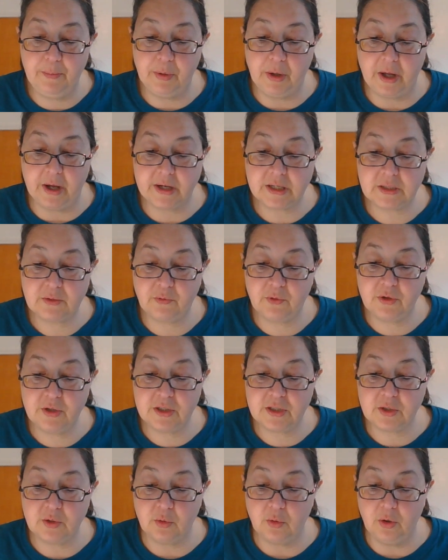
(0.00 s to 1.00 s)
blocks for the
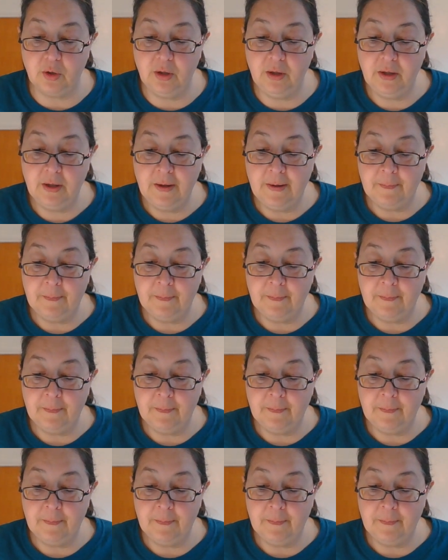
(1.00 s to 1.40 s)
school